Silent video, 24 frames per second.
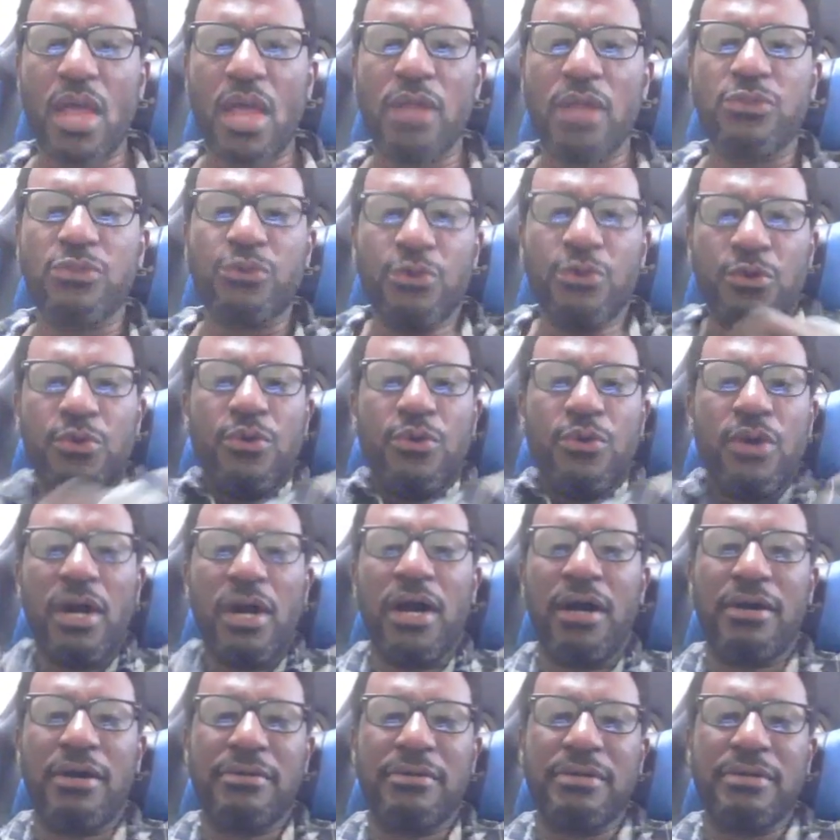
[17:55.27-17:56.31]
the
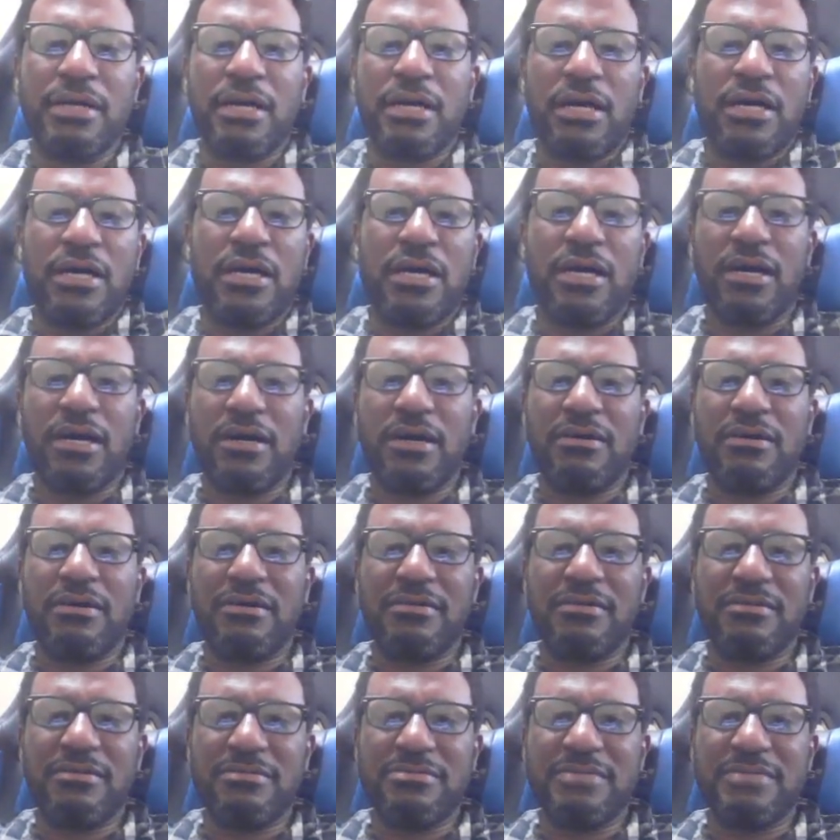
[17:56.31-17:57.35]
uh,
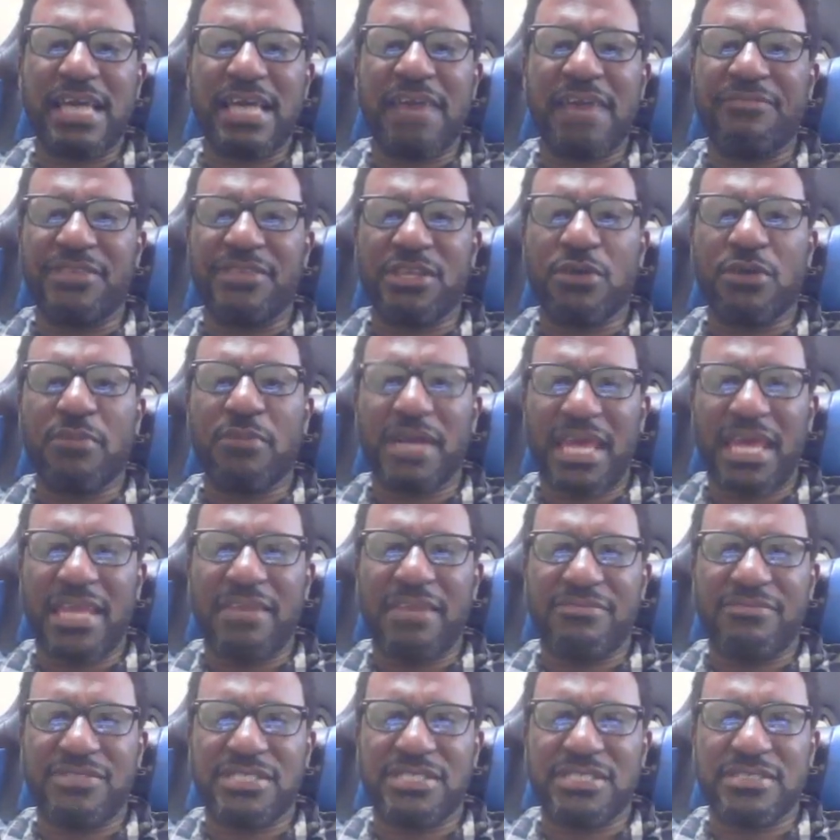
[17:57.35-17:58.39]
uh, everything about
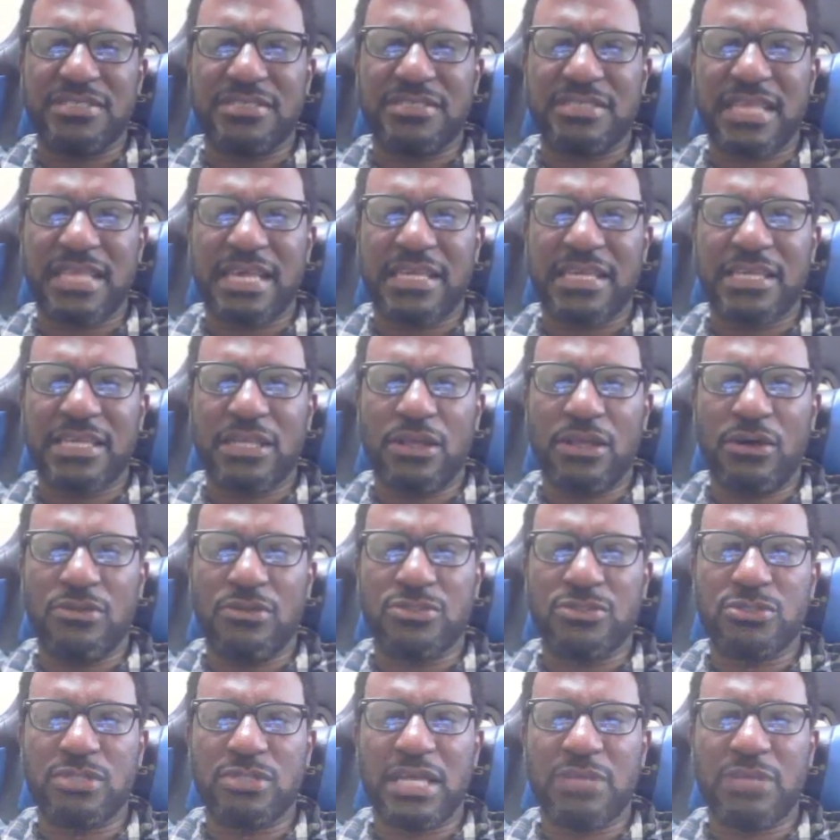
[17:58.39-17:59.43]
NFCs, like you know,
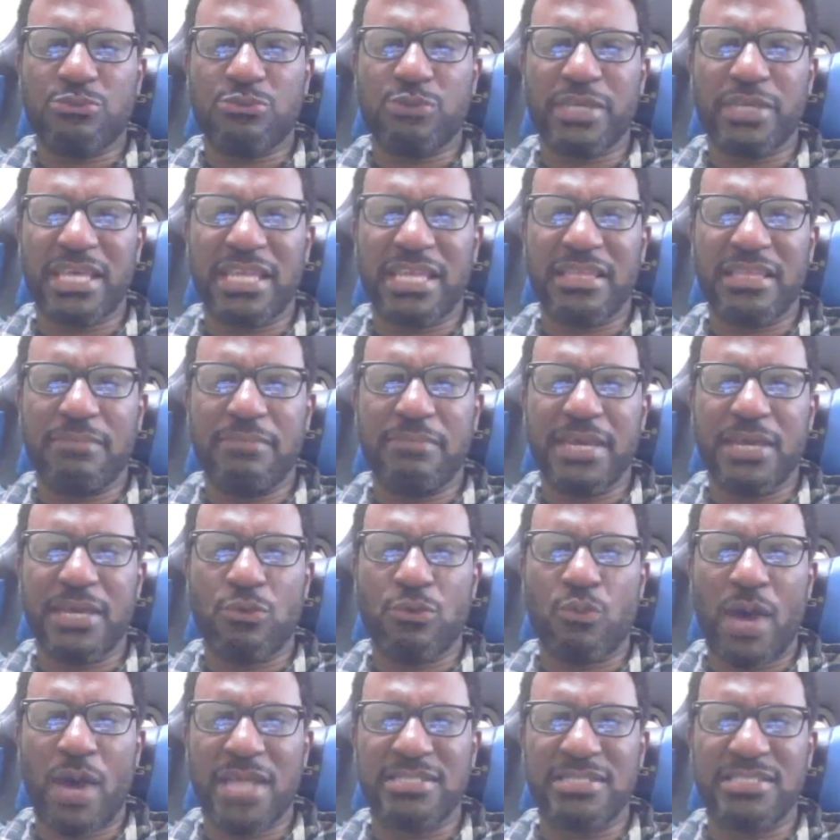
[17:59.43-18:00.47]
so that we can make
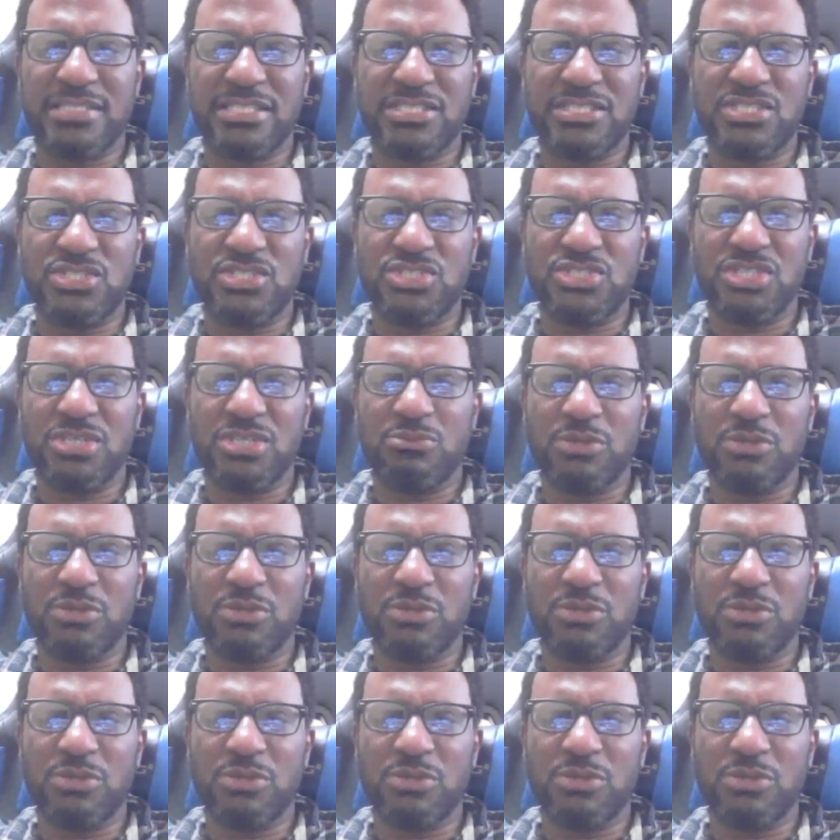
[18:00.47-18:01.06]
wise decision.